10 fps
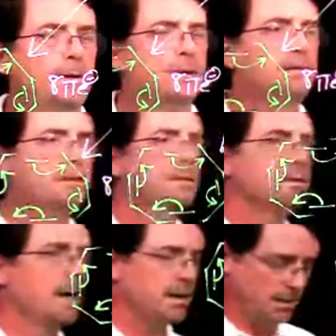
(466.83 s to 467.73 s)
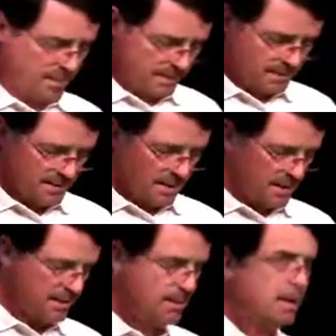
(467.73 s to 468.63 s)
This is the
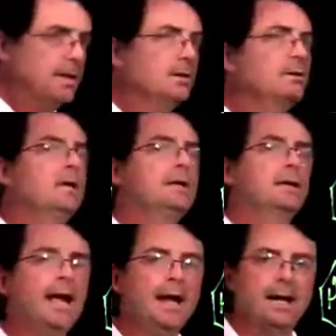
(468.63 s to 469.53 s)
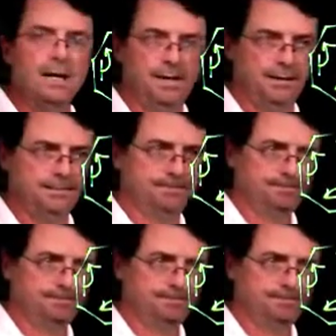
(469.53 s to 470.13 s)
cyclopentadienyl cation.